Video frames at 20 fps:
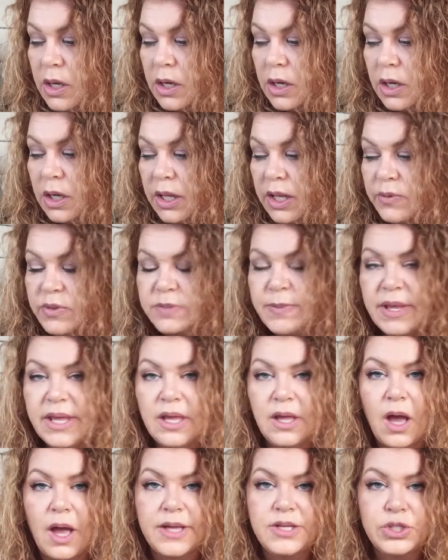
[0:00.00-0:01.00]
He was making
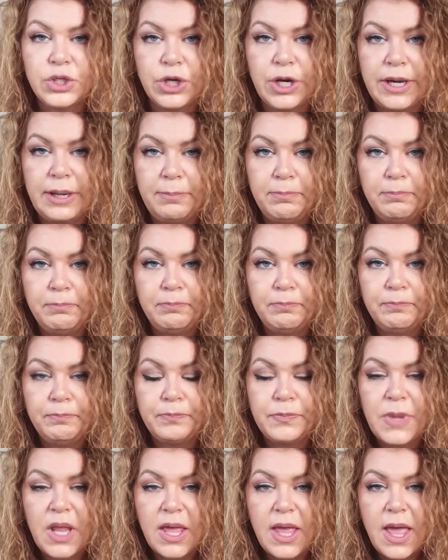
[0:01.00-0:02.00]
ice cream,
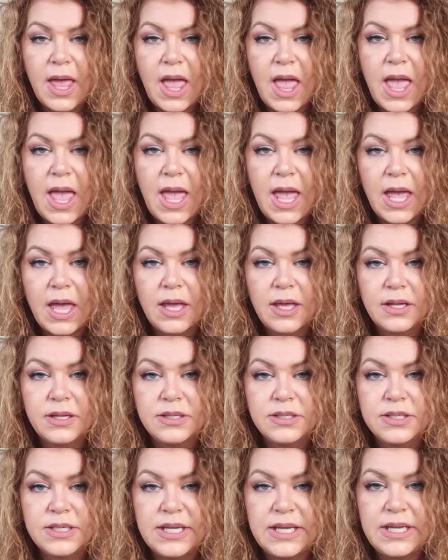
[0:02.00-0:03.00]
and
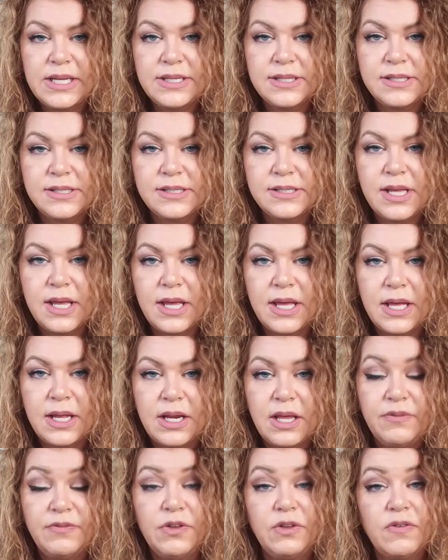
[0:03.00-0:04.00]
he said
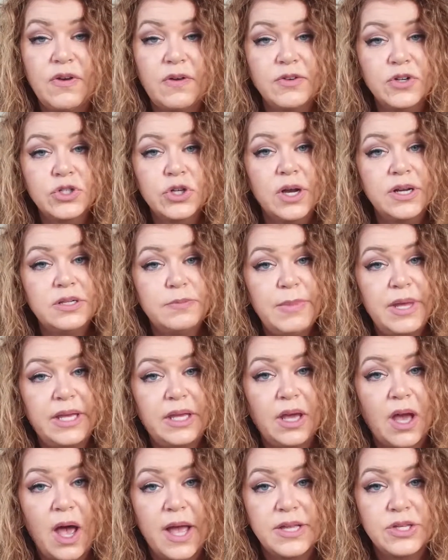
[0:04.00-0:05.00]
if you've ever tried to make
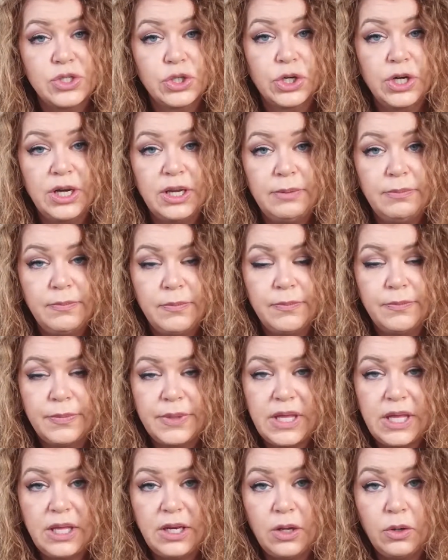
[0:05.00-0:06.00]
ice cream,
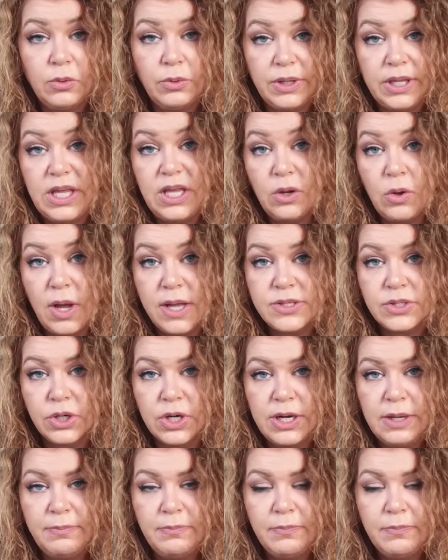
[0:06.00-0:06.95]
keto ice cream,